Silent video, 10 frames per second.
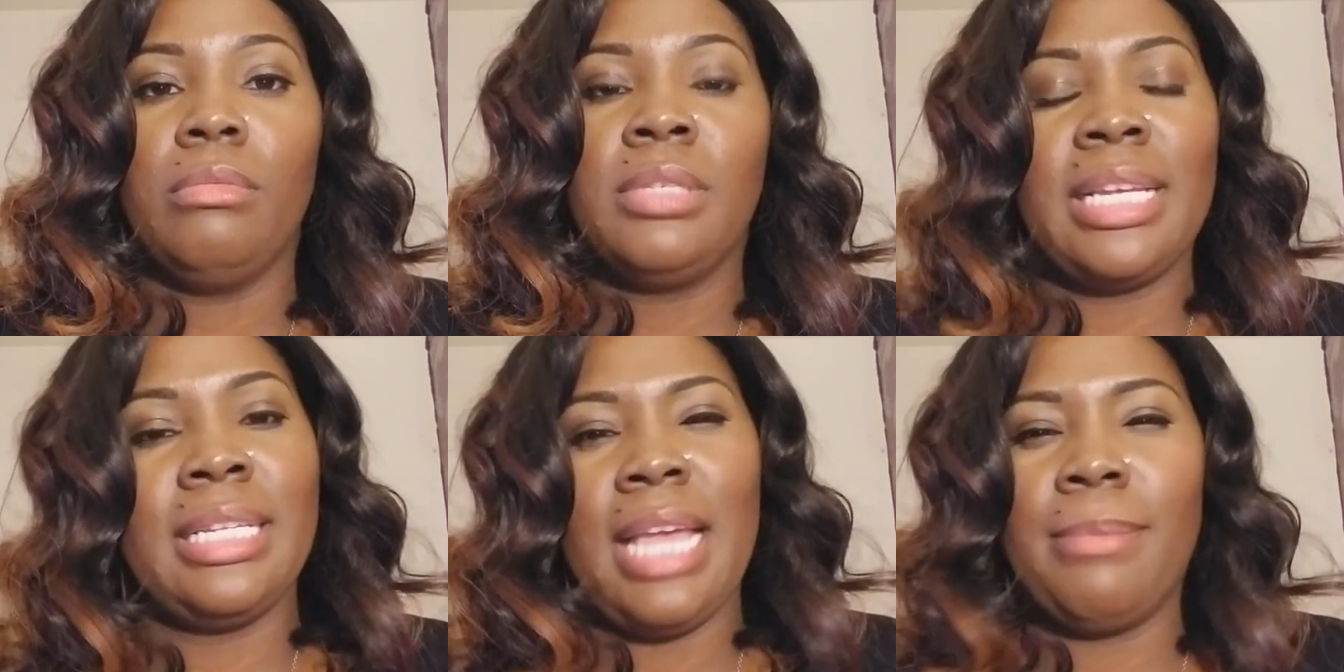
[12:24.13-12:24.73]

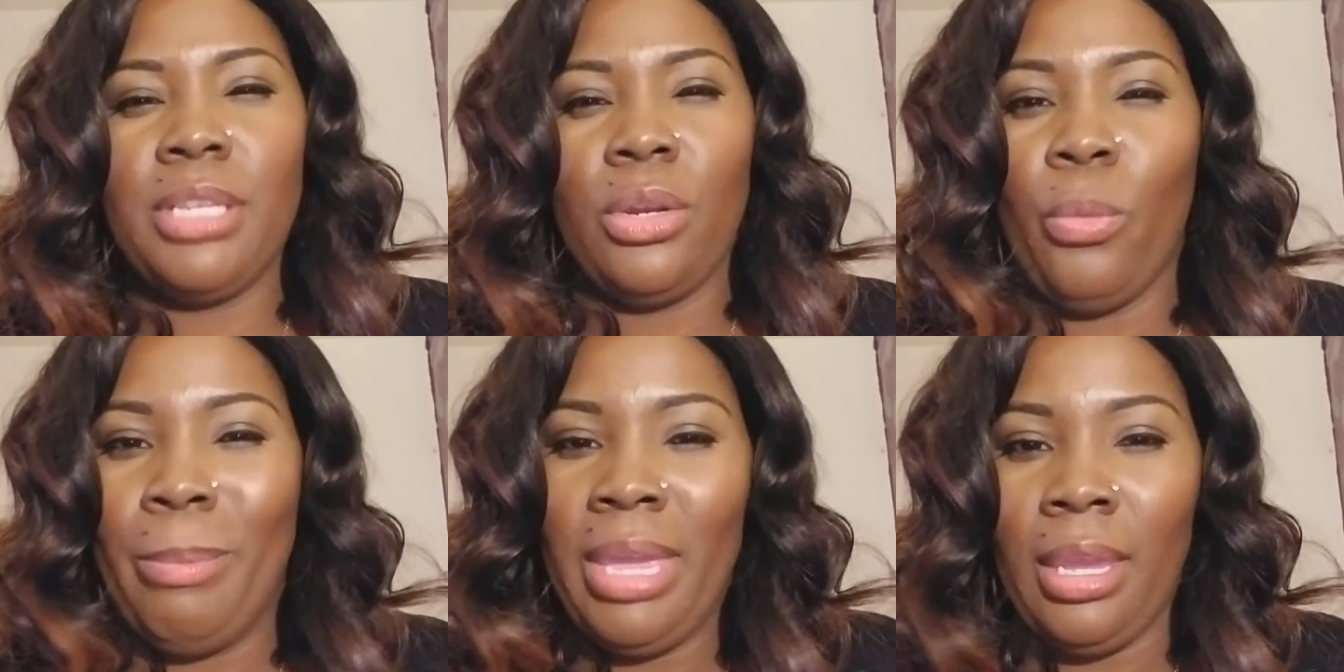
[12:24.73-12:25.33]
take the time to know
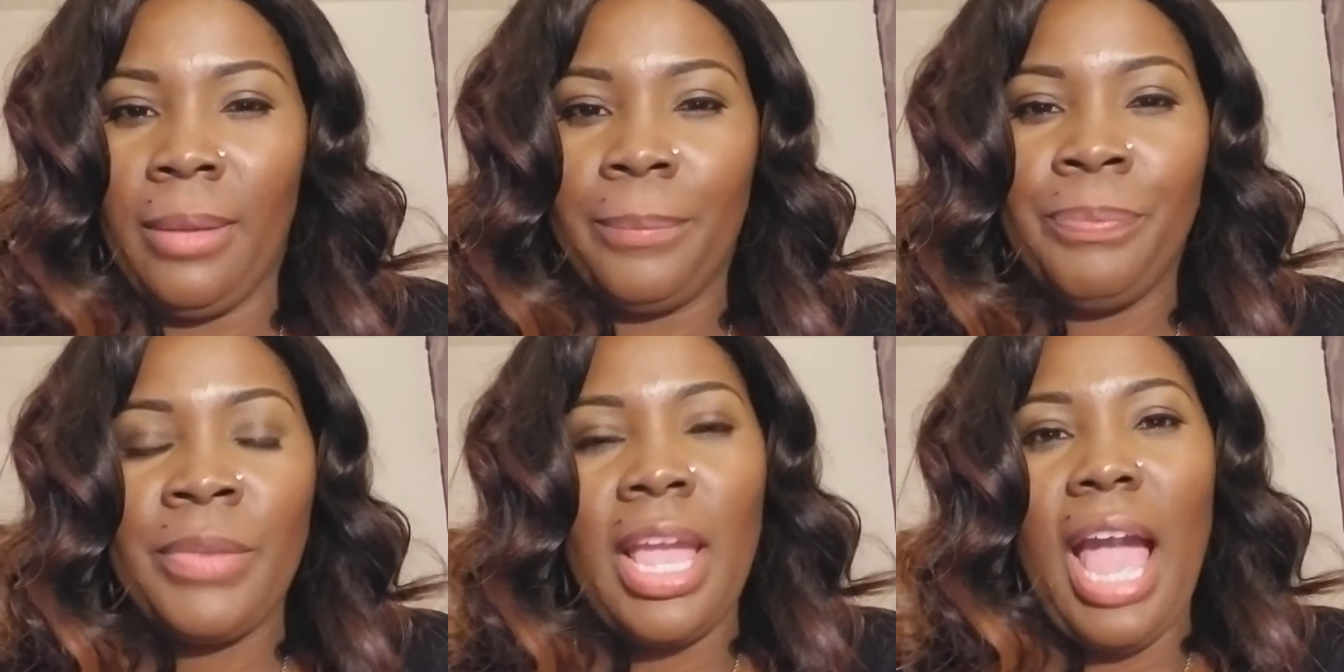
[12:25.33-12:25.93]
me.
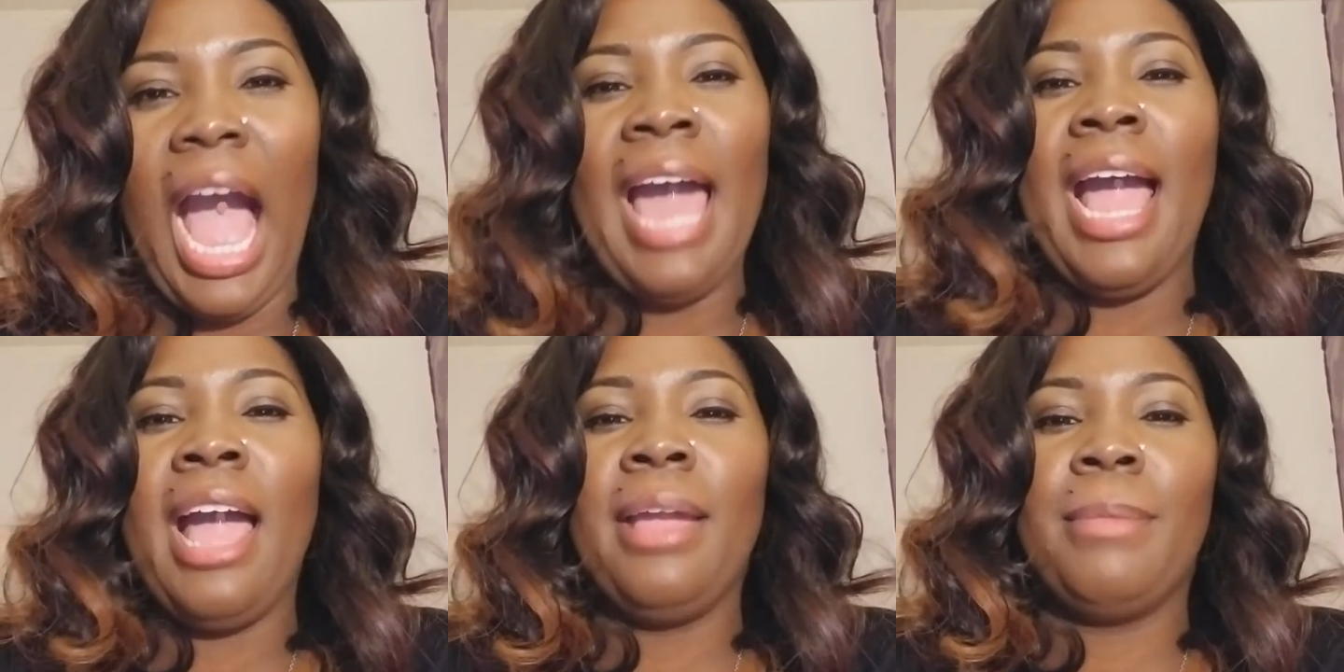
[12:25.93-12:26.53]

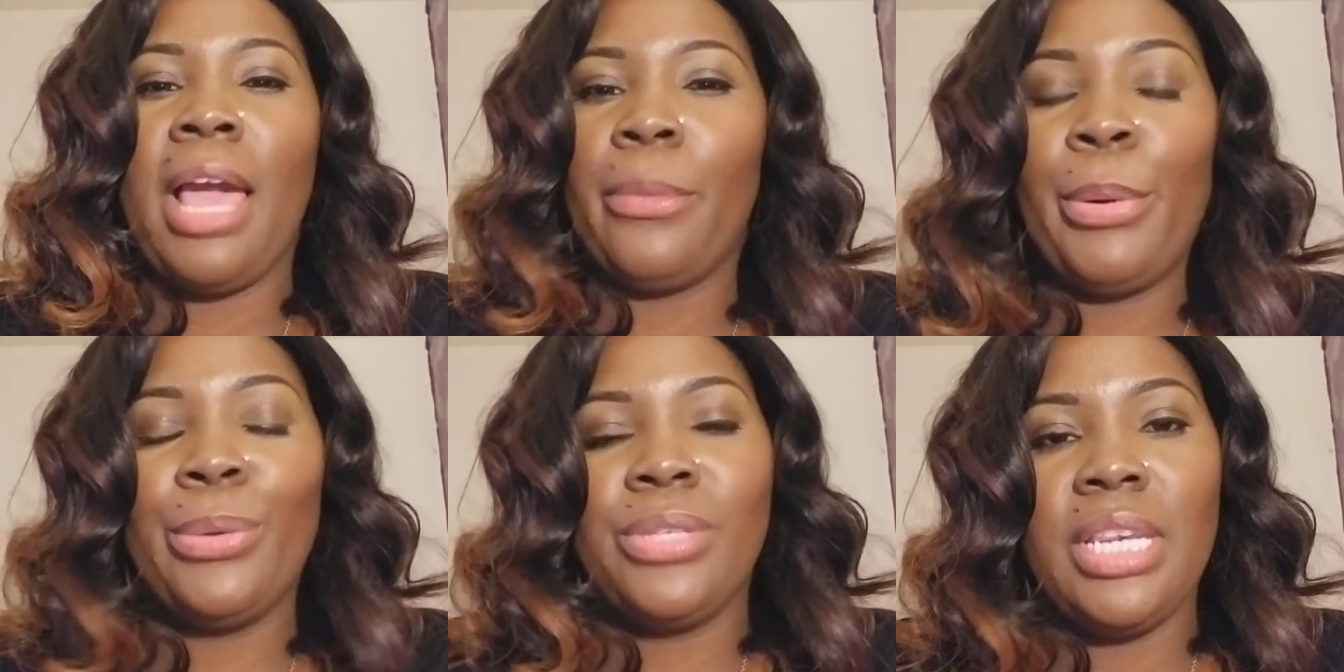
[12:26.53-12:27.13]
I am not a
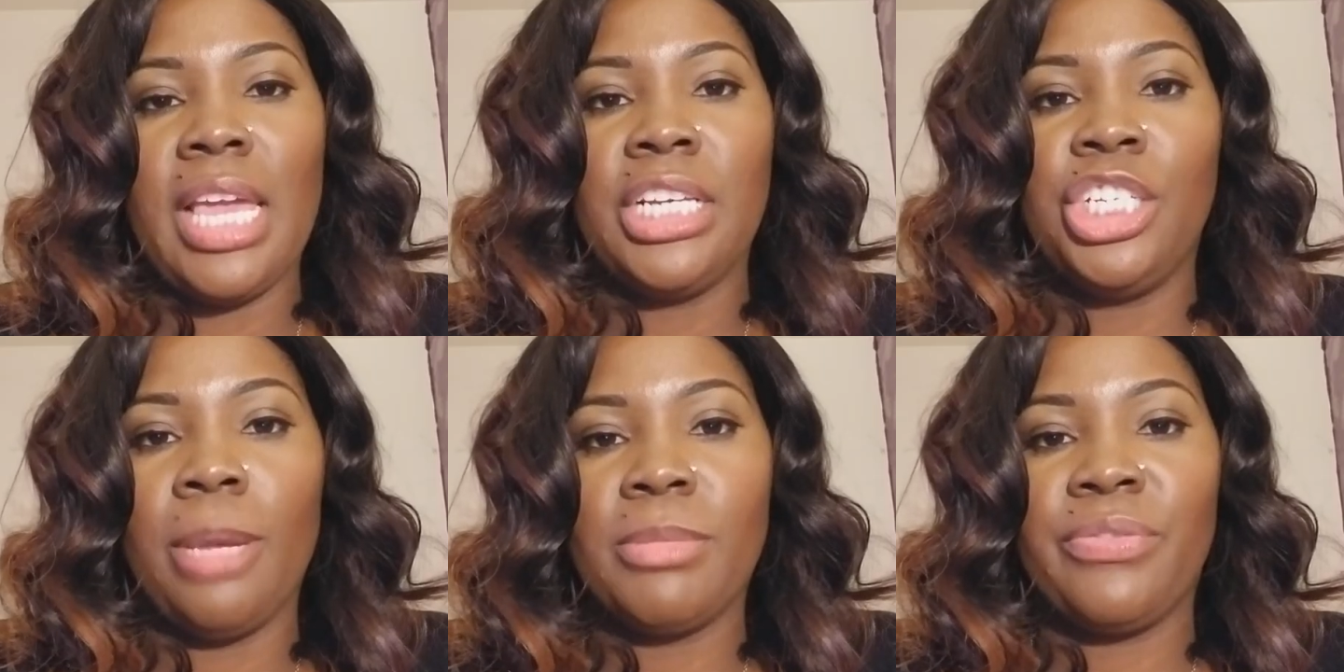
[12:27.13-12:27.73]
person that
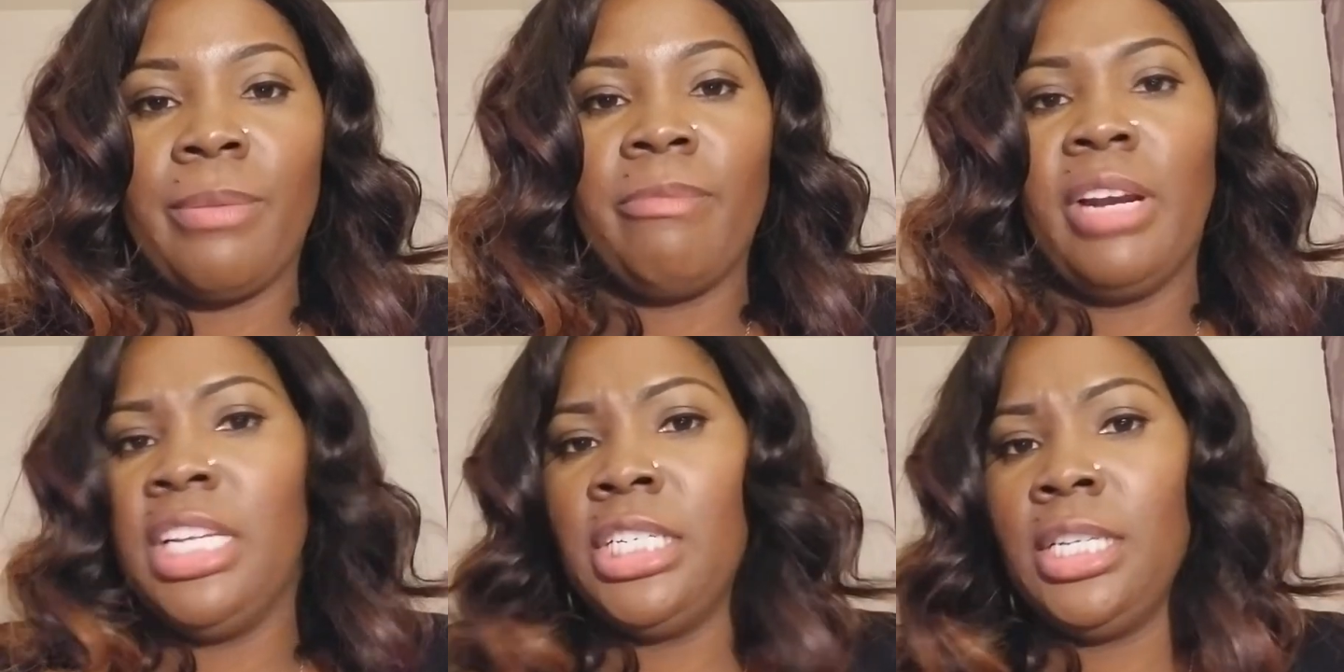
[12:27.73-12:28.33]
jumps from
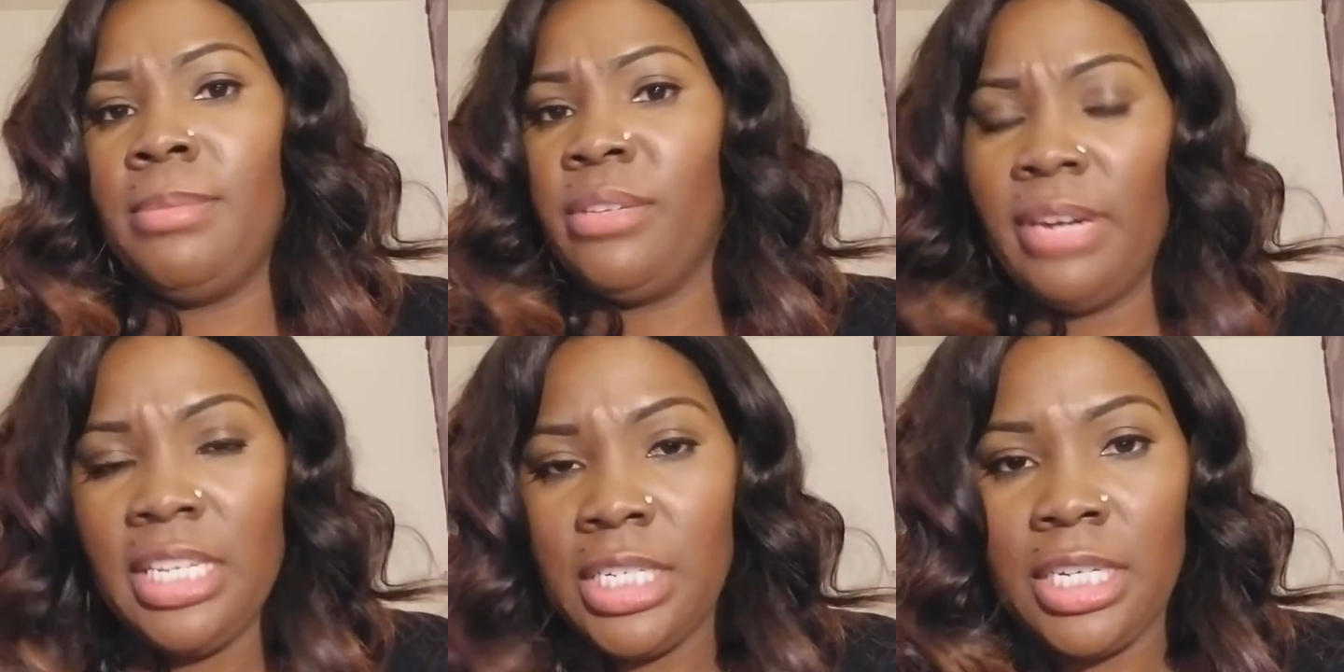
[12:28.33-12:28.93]
relationship to
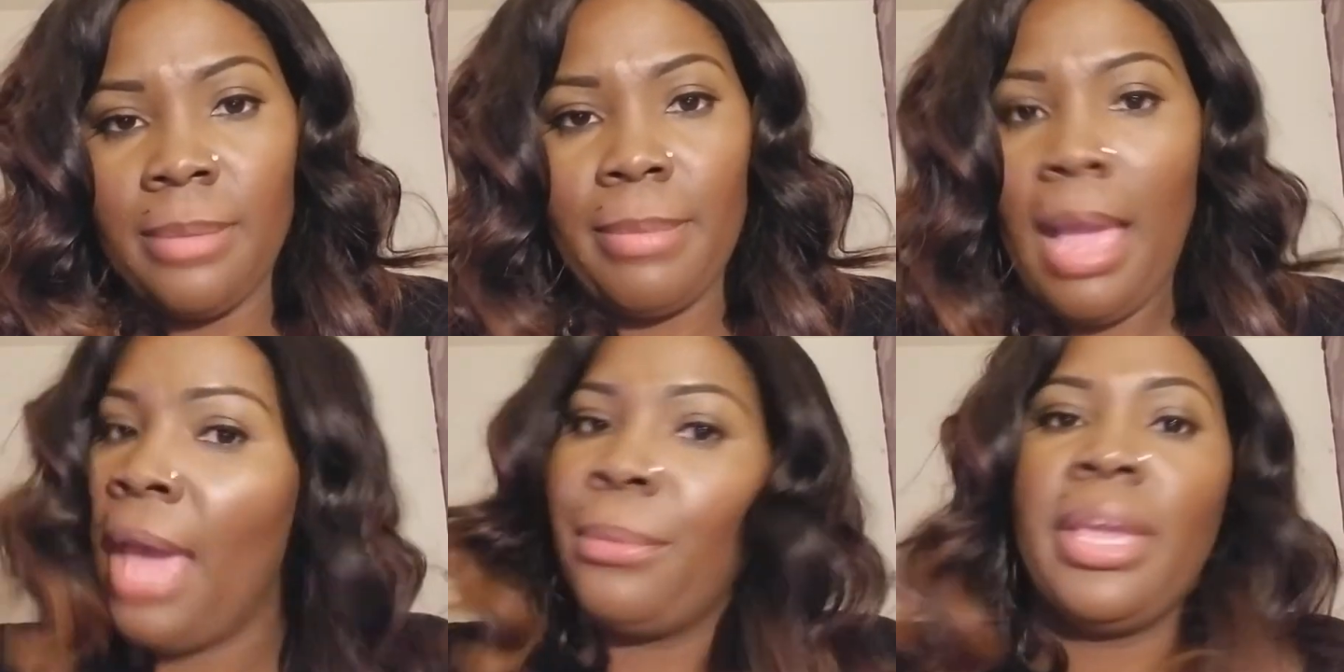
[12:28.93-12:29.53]
relationship.
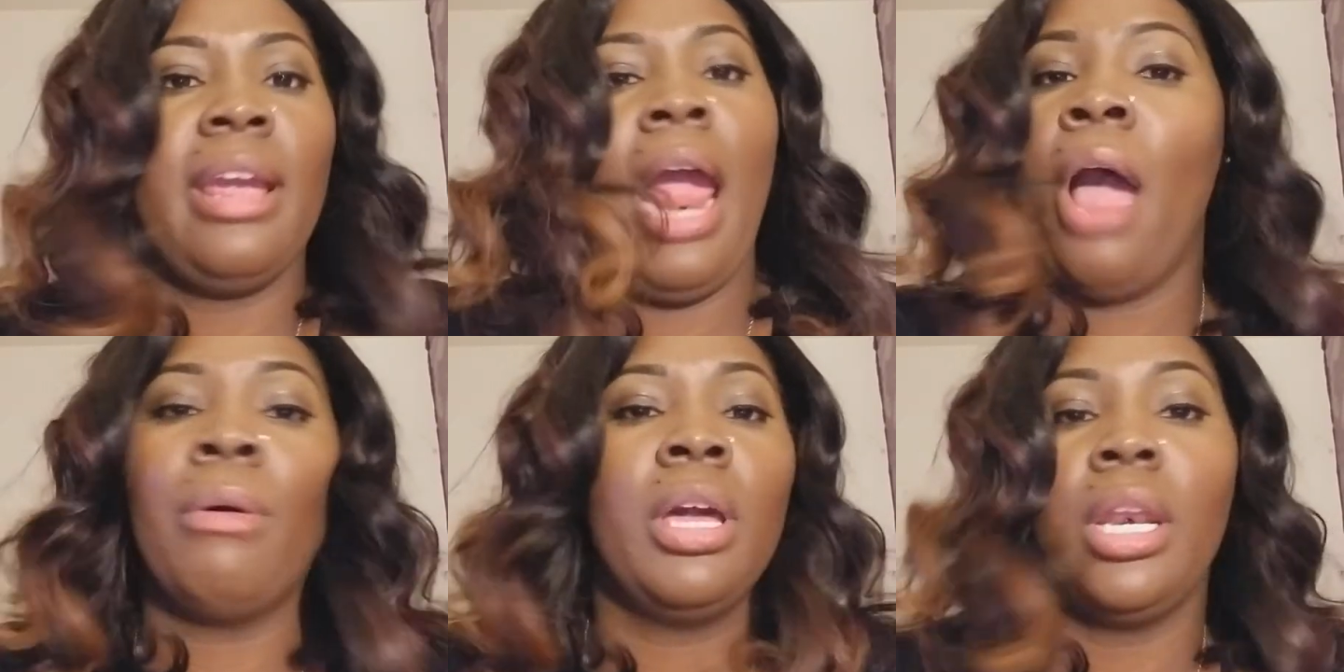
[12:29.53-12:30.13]
I don't care
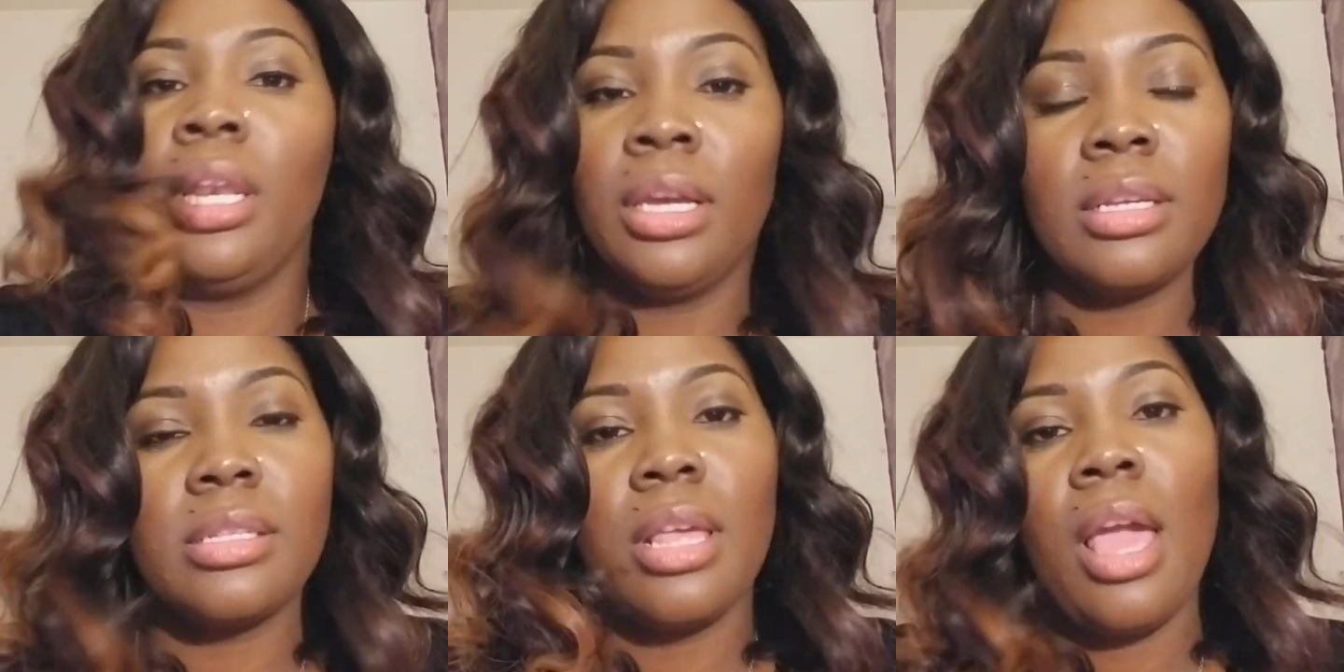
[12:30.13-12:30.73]
how good it
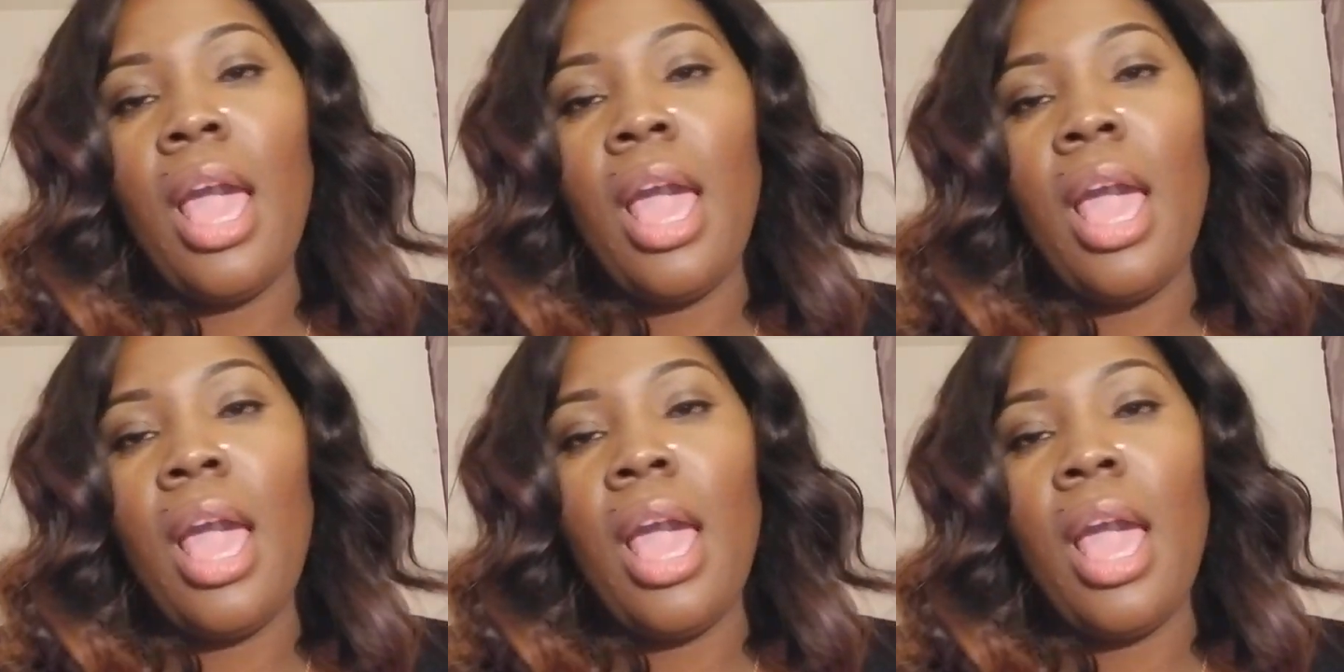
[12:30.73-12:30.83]
looks.